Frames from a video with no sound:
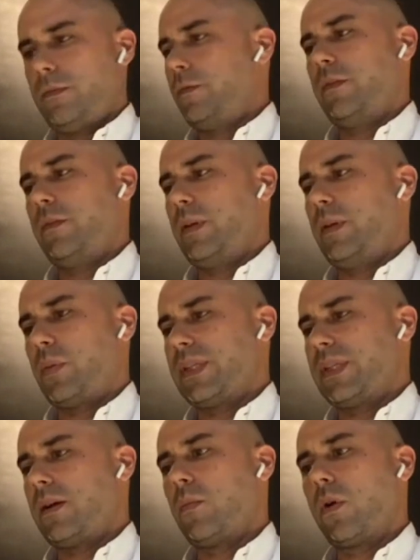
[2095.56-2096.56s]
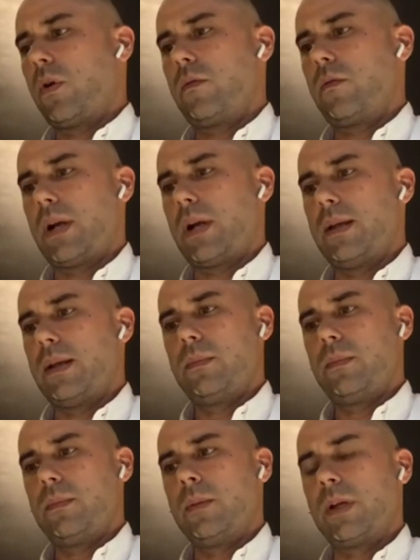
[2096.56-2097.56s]
50% or more of what I'm
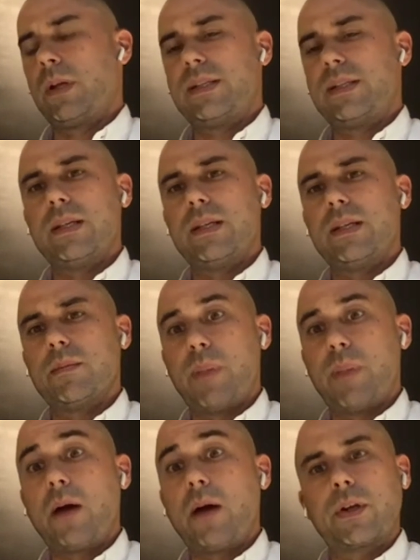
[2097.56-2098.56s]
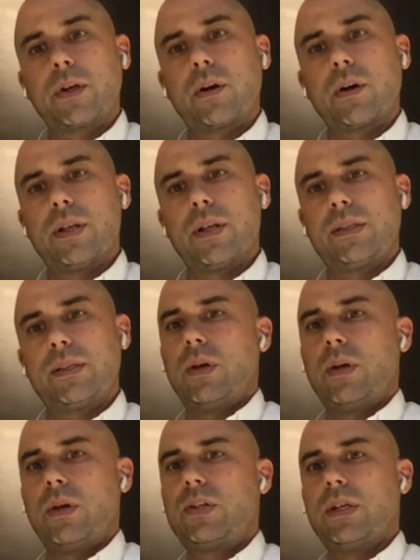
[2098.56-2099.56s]
going to see is about the current
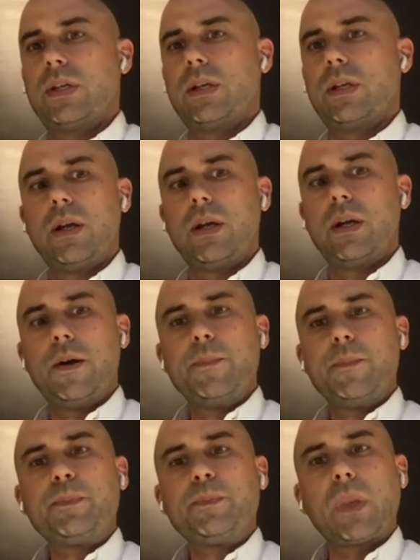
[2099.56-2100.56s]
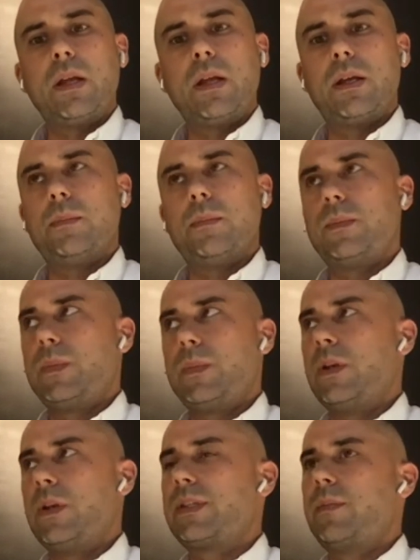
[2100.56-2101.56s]
situation. And,
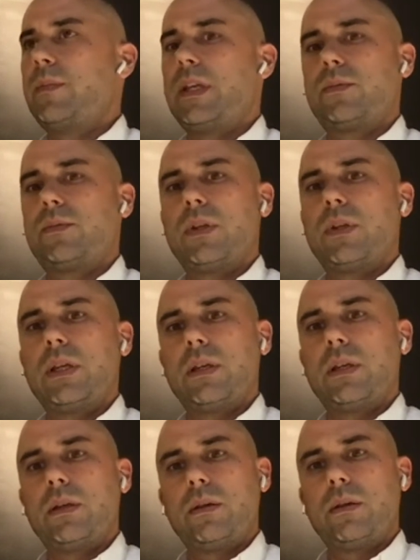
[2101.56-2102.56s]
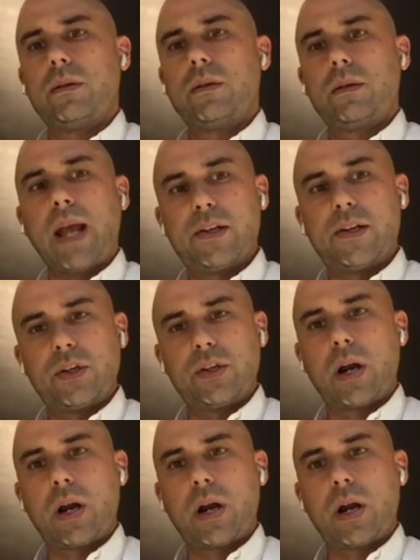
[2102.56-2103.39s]
you know, some things really catch your